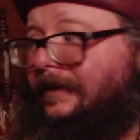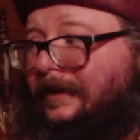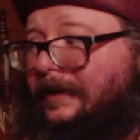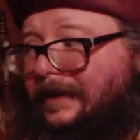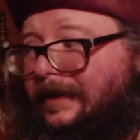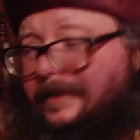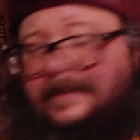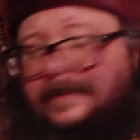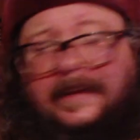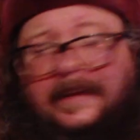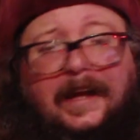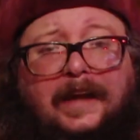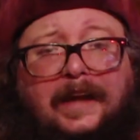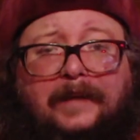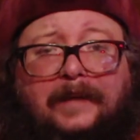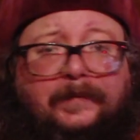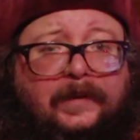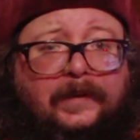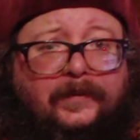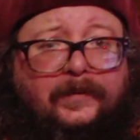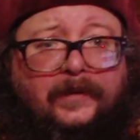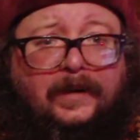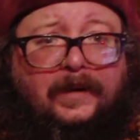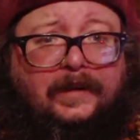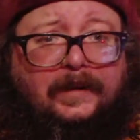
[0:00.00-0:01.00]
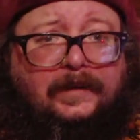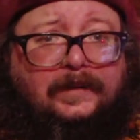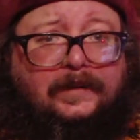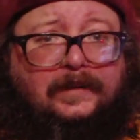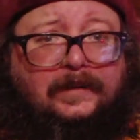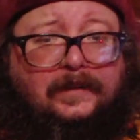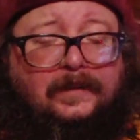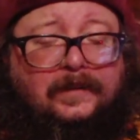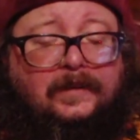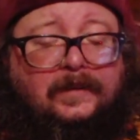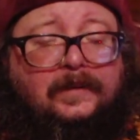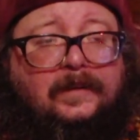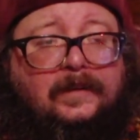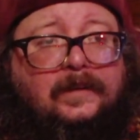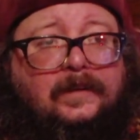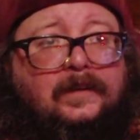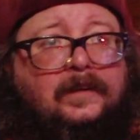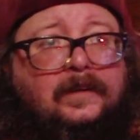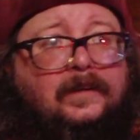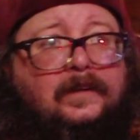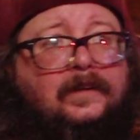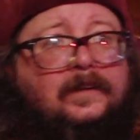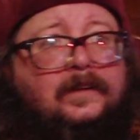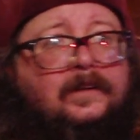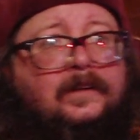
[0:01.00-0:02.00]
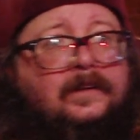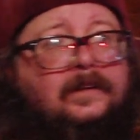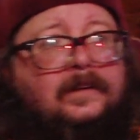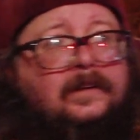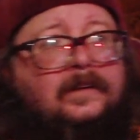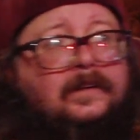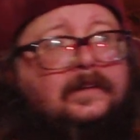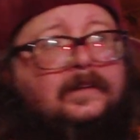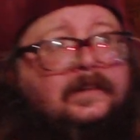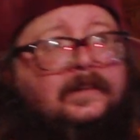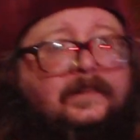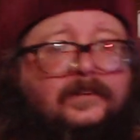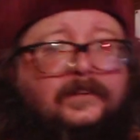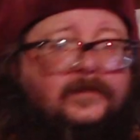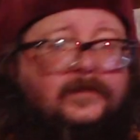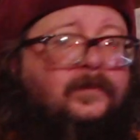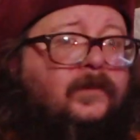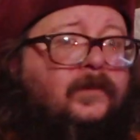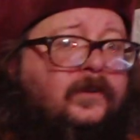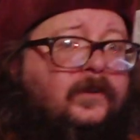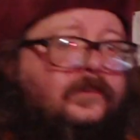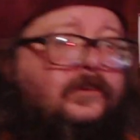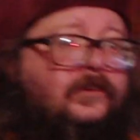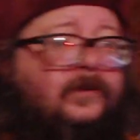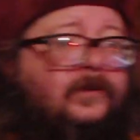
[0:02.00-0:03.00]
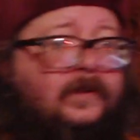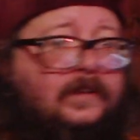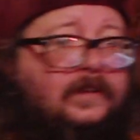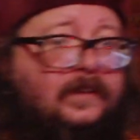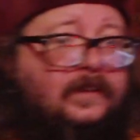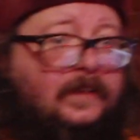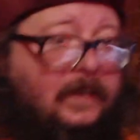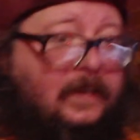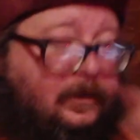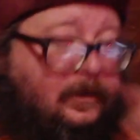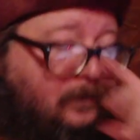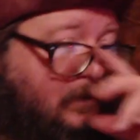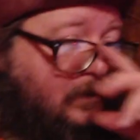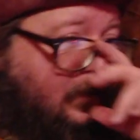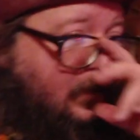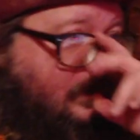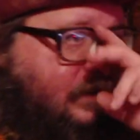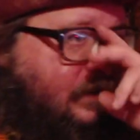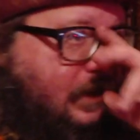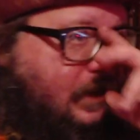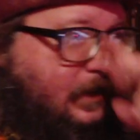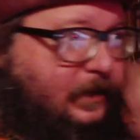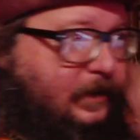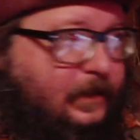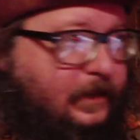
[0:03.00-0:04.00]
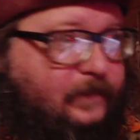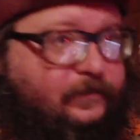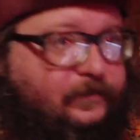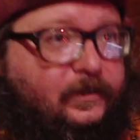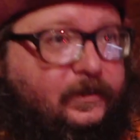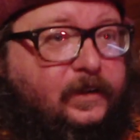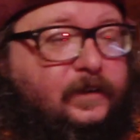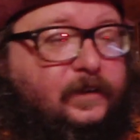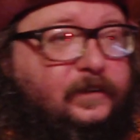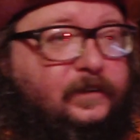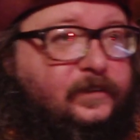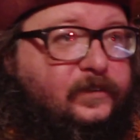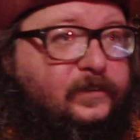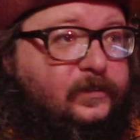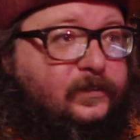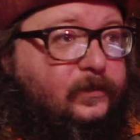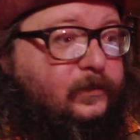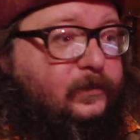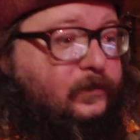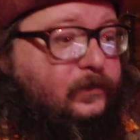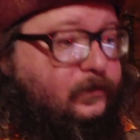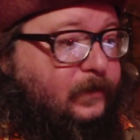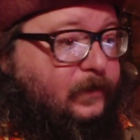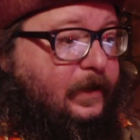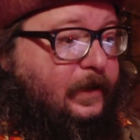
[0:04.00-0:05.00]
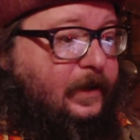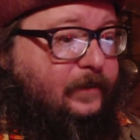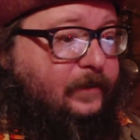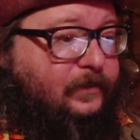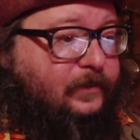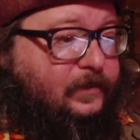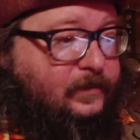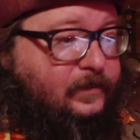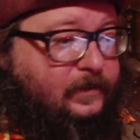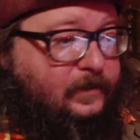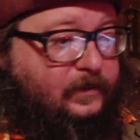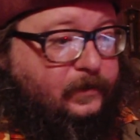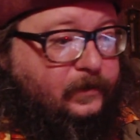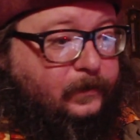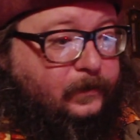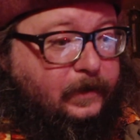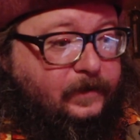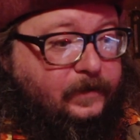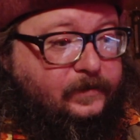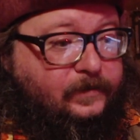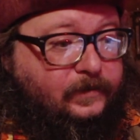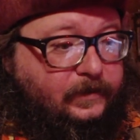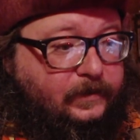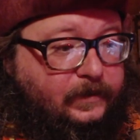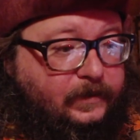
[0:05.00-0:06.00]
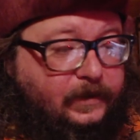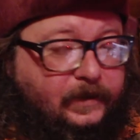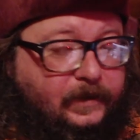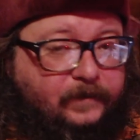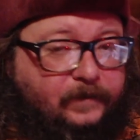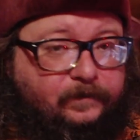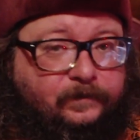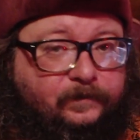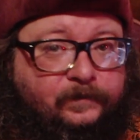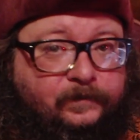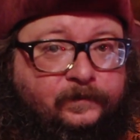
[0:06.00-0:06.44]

It's got to be, right? I think there's more to it than that, but that's got to have guns. We haven't seen a racing game.